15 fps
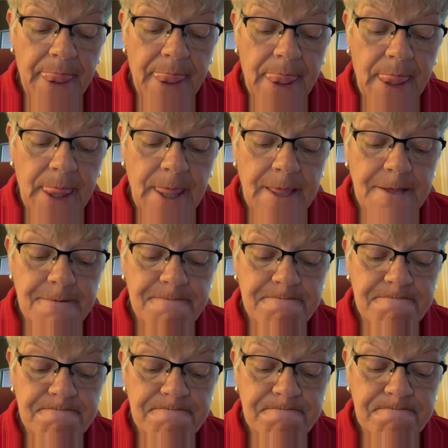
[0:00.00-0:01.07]

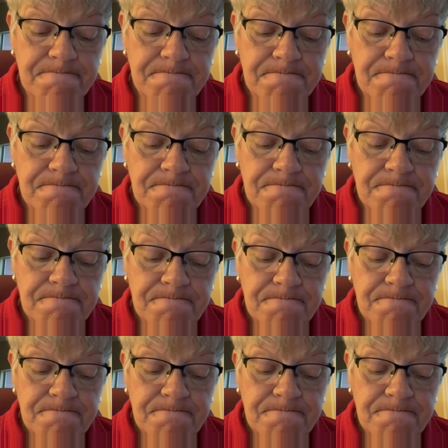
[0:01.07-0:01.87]
(silence)